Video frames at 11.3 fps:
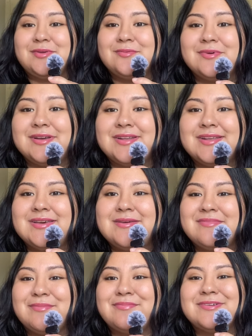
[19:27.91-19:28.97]
You want
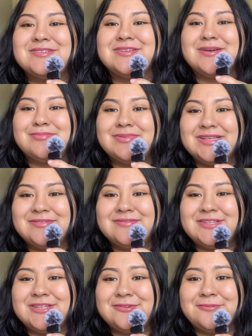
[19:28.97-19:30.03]
people to
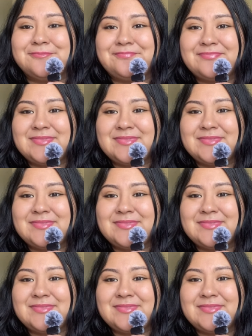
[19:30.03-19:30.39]
uplift you.